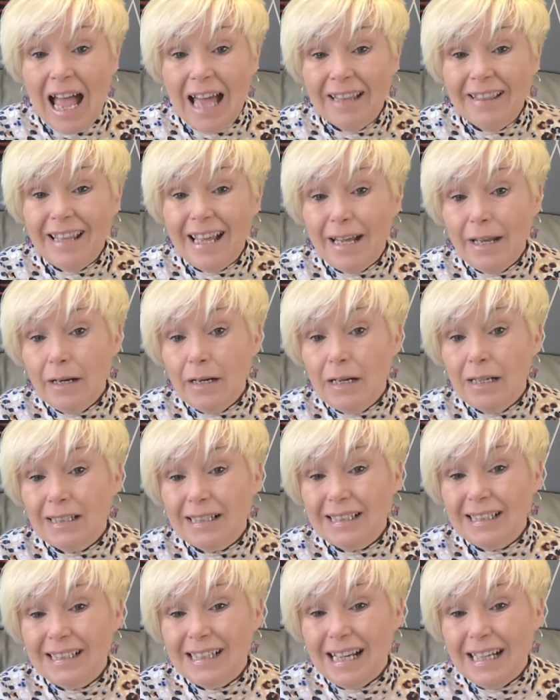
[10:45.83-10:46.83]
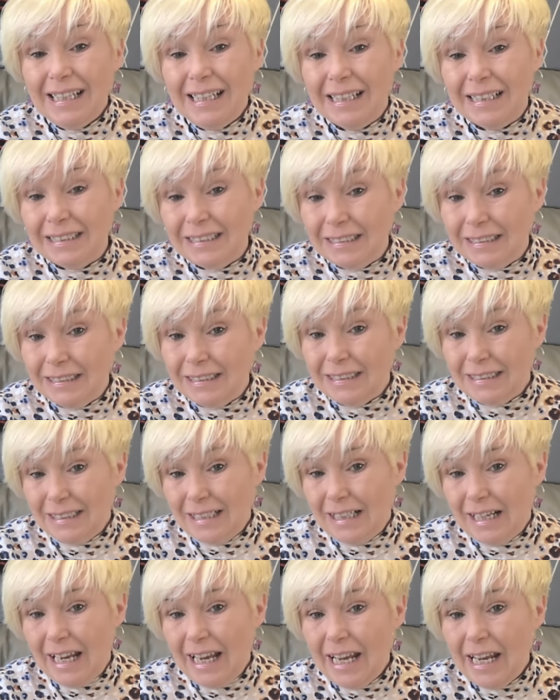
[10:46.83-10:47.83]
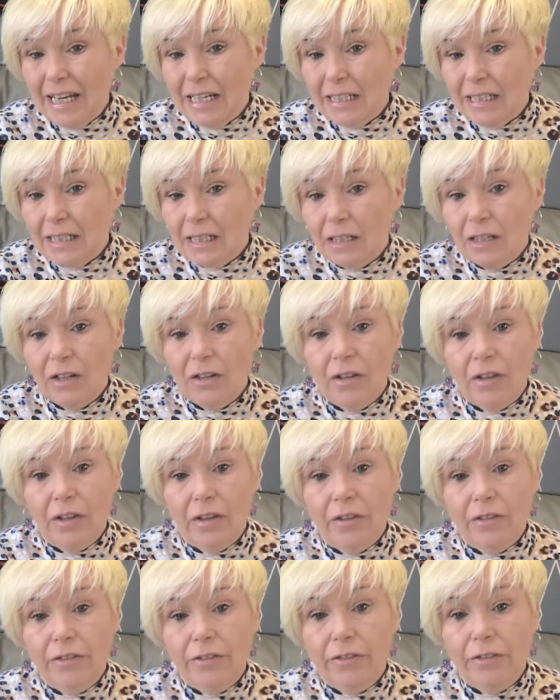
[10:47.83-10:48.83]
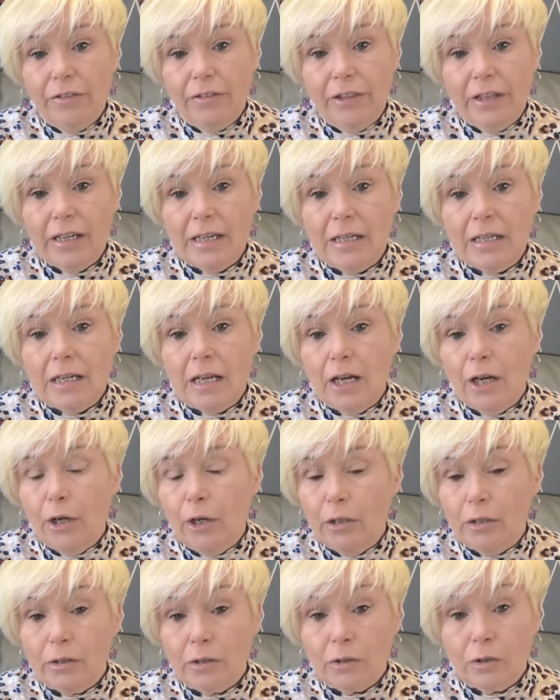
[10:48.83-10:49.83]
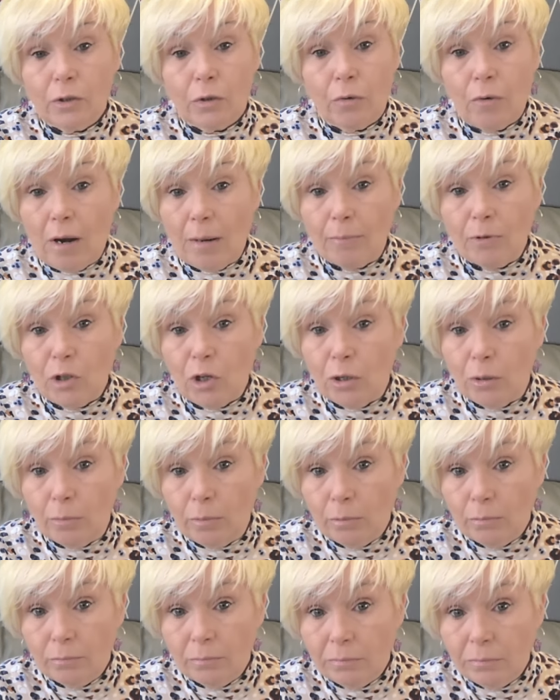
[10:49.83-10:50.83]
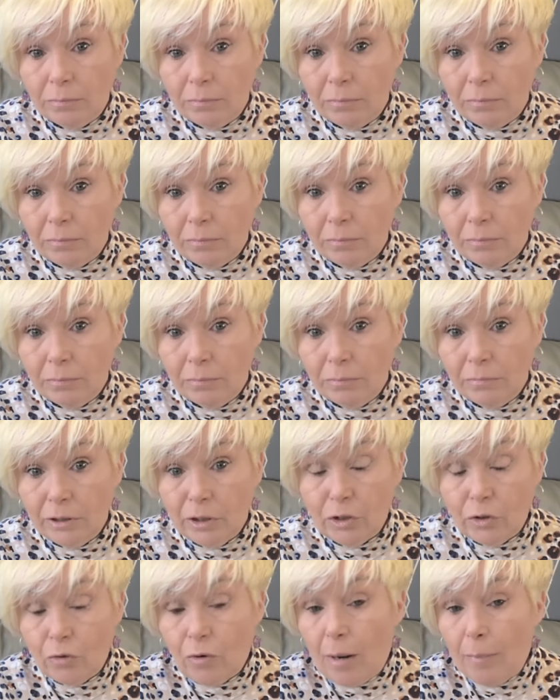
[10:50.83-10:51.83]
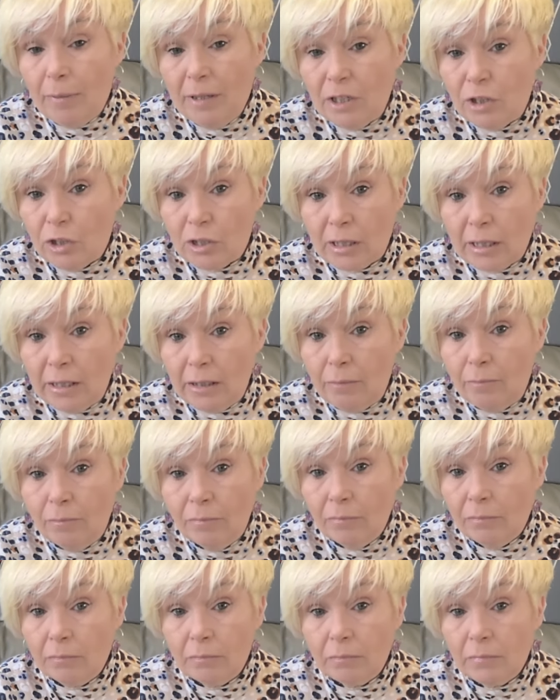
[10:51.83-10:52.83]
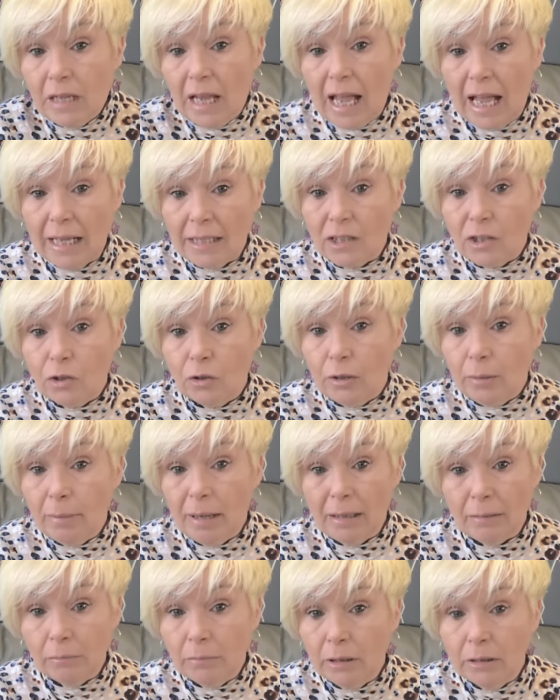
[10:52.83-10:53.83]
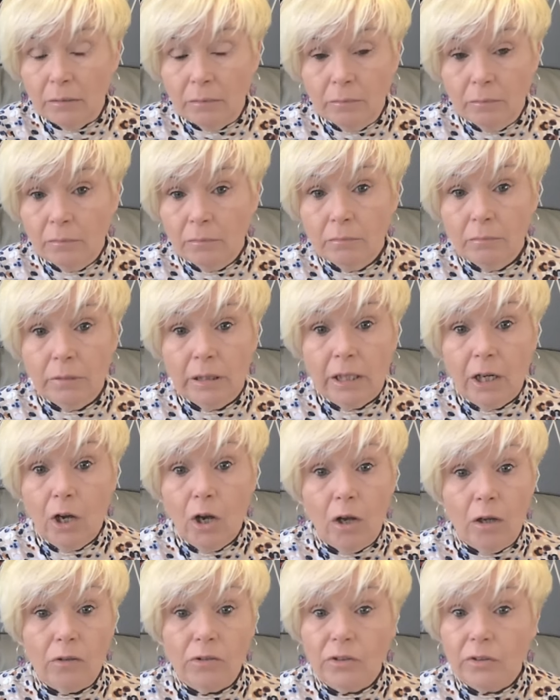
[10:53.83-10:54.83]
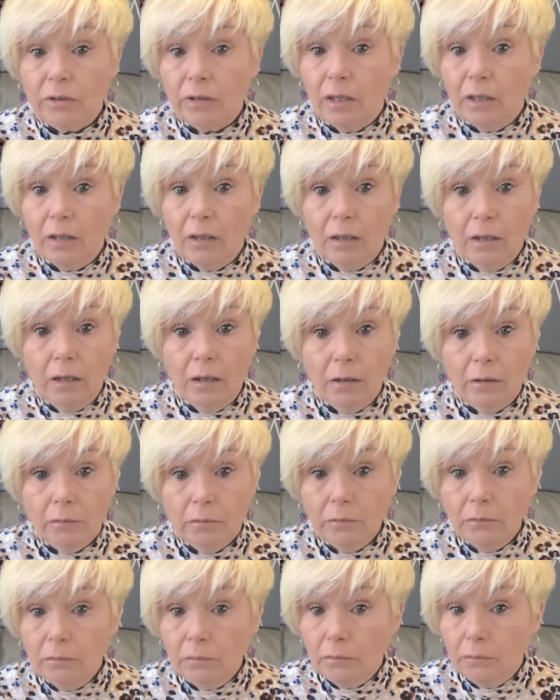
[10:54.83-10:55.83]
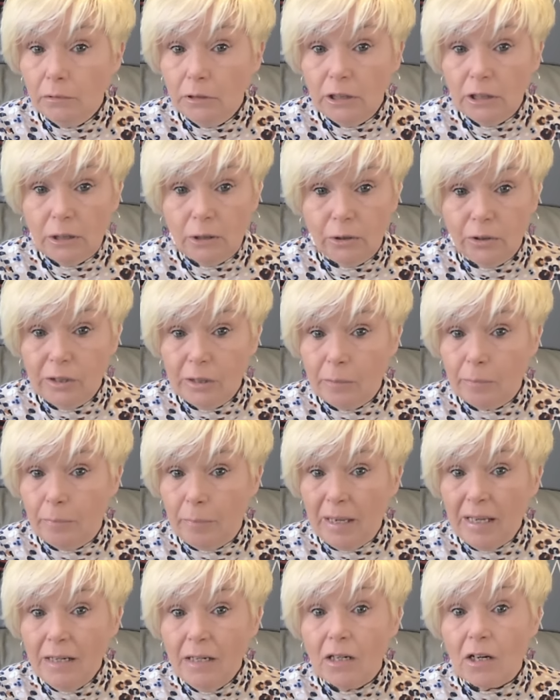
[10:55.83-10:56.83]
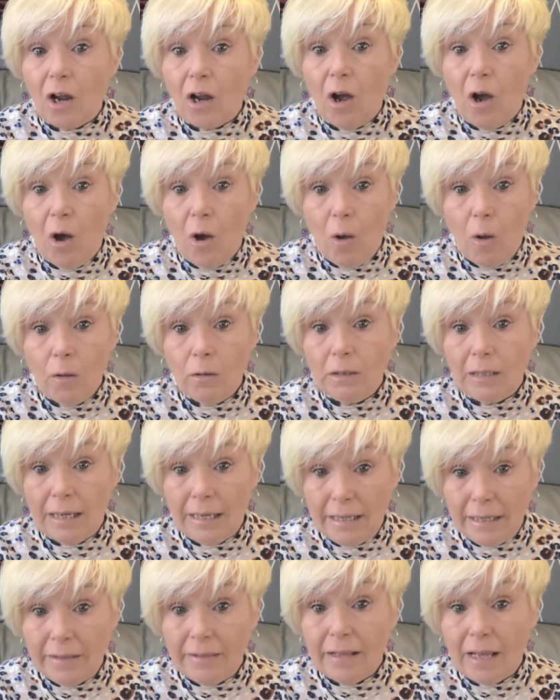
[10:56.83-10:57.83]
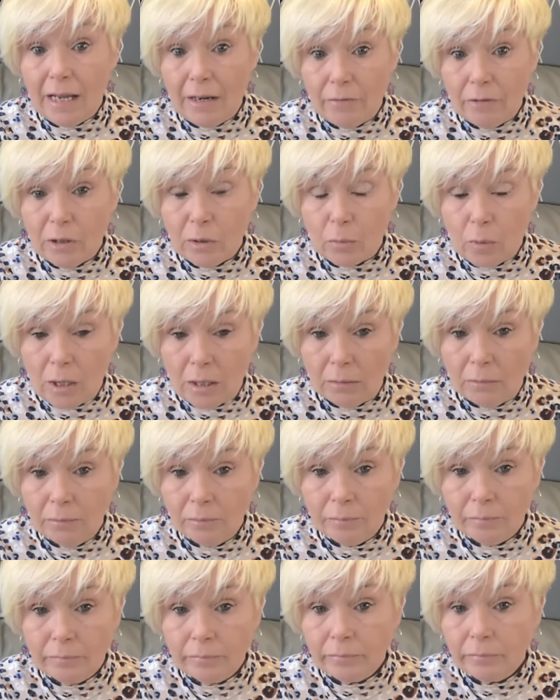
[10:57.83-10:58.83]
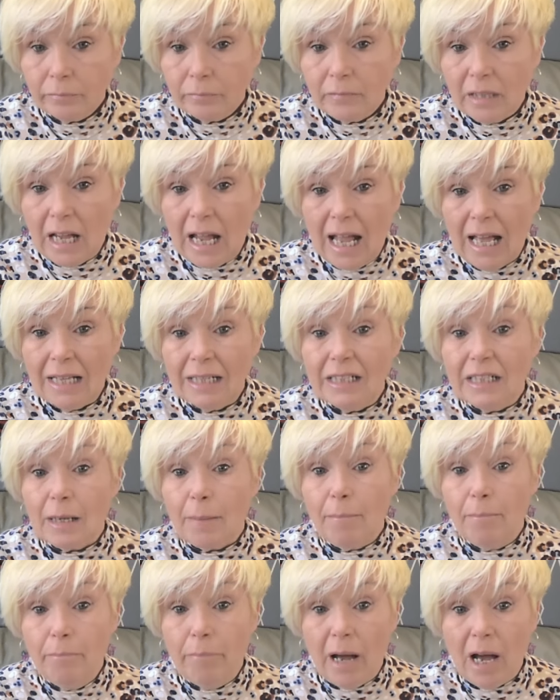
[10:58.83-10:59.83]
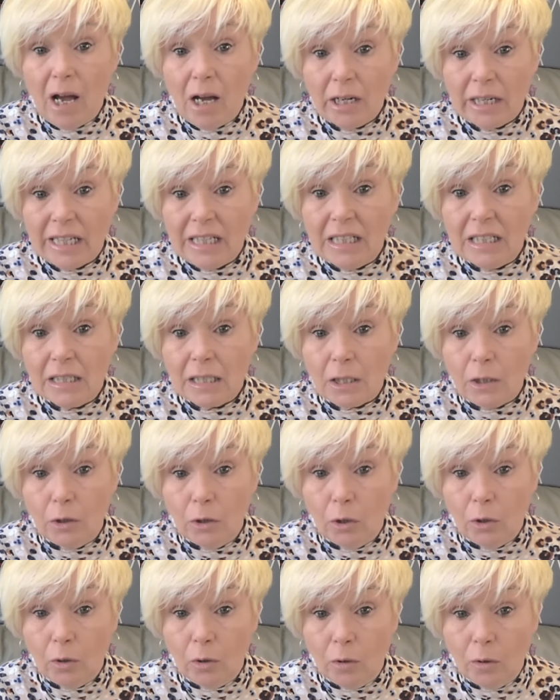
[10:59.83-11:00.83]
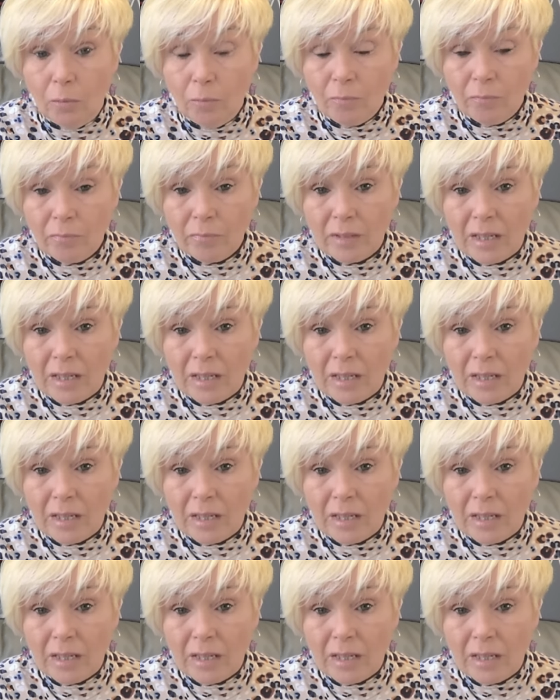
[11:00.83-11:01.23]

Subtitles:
And then second is the scrap shop, the scrappage scheme at Sunnybank Mill. Because, you could spend all day in there as well. And bargains galore.